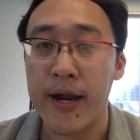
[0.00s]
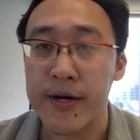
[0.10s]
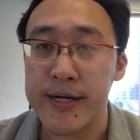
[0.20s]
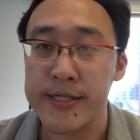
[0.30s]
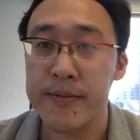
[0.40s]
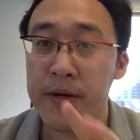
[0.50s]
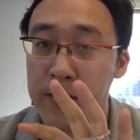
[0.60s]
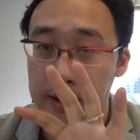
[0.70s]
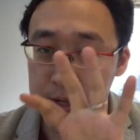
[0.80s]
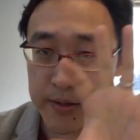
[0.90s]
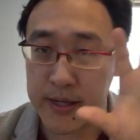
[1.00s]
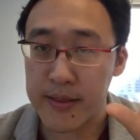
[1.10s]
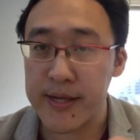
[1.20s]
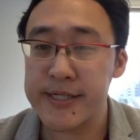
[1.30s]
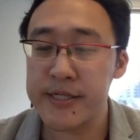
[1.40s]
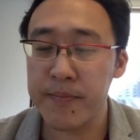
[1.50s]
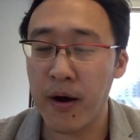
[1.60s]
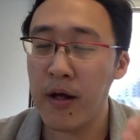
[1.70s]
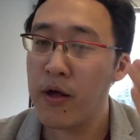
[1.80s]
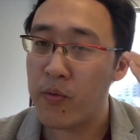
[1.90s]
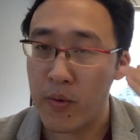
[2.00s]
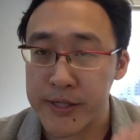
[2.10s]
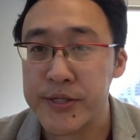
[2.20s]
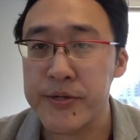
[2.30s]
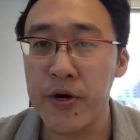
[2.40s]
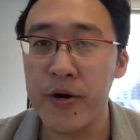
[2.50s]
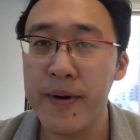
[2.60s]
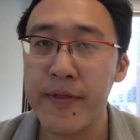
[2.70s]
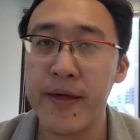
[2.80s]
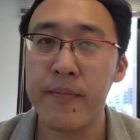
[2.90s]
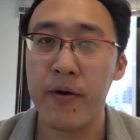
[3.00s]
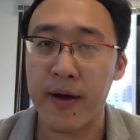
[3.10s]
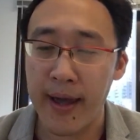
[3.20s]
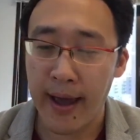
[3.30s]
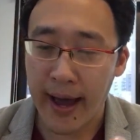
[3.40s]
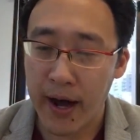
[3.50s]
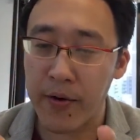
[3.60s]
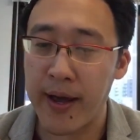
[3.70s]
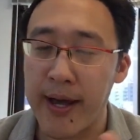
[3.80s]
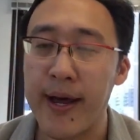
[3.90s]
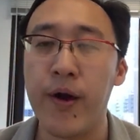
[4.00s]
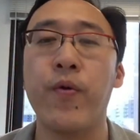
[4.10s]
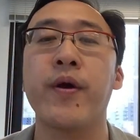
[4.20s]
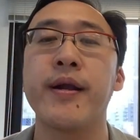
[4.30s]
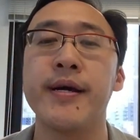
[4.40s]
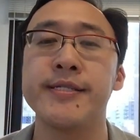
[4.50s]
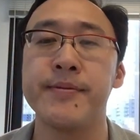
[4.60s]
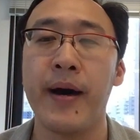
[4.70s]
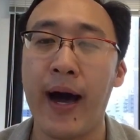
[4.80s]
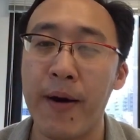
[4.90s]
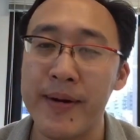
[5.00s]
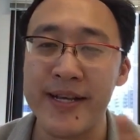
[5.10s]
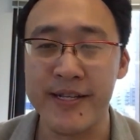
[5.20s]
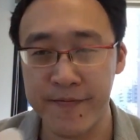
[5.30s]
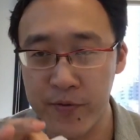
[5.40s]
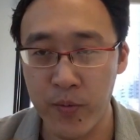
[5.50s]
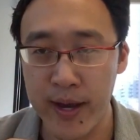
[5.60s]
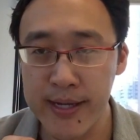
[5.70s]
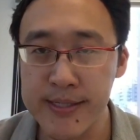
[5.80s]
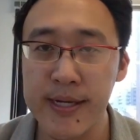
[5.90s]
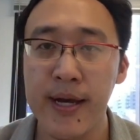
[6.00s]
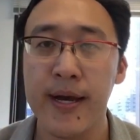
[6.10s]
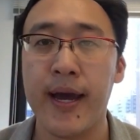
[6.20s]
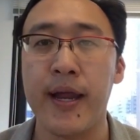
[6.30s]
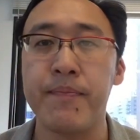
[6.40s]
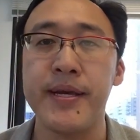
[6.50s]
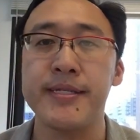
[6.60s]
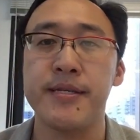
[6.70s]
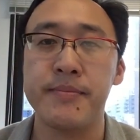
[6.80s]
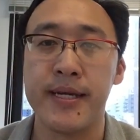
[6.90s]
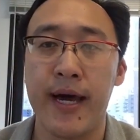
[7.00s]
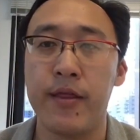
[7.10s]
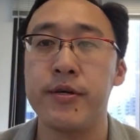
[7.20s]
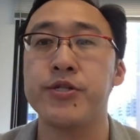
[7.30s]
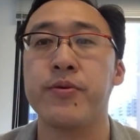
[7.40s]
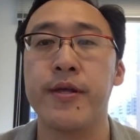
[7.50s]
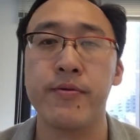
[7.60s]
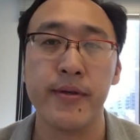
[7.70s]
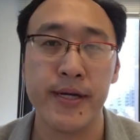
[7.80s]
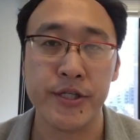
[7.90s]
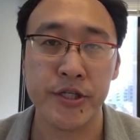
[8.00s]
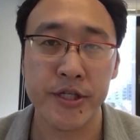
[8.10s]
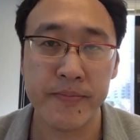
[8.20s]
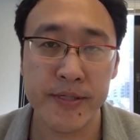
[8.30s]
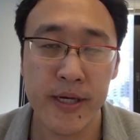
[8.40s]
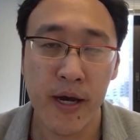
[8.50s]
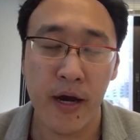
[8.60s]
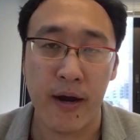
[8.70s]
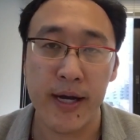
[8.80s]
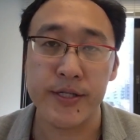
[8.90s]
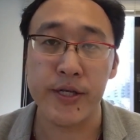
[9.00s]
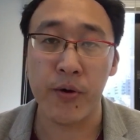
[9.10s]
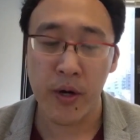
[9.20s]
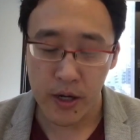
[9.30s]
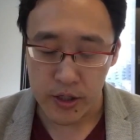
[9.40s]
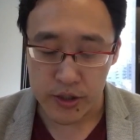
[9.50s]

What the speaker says: Anarchism, right? You can list them all. What do you know about them? Okay, how can I organize them? How many different ways can I piece them together and draw the relationships, right? So